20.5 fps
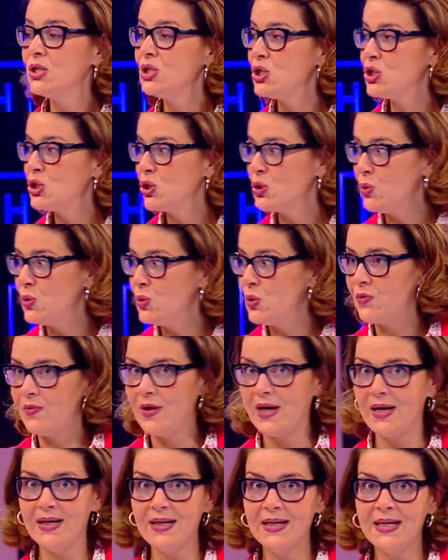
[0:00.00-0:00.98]

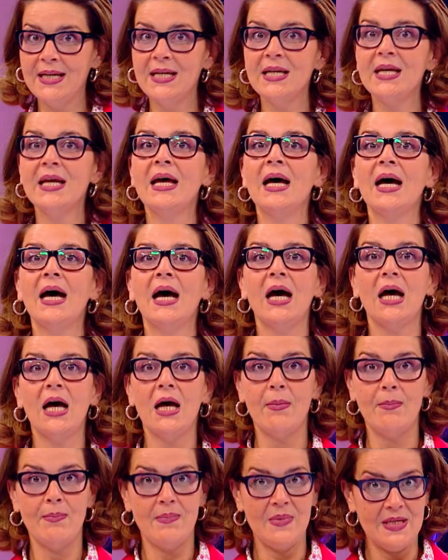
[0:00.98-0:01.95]
surva.
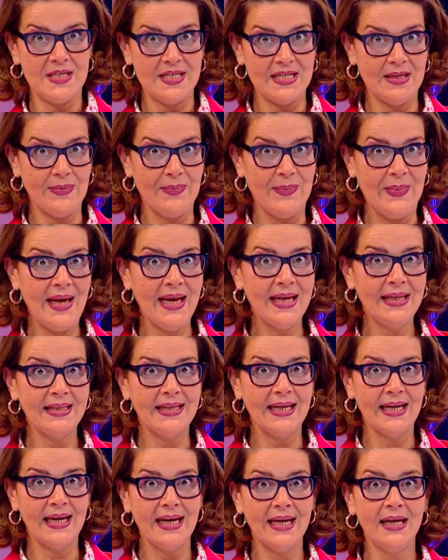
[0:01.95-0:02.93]
Miss
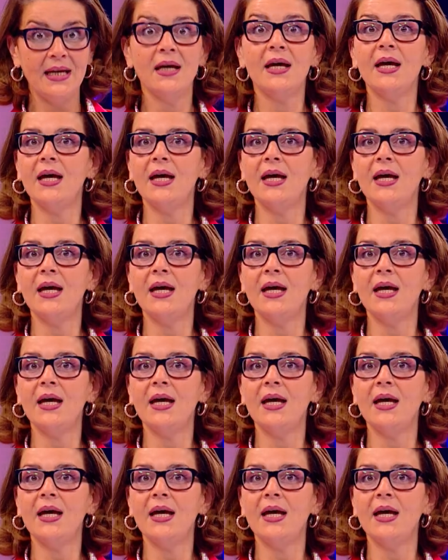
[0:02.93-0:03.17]
Amanda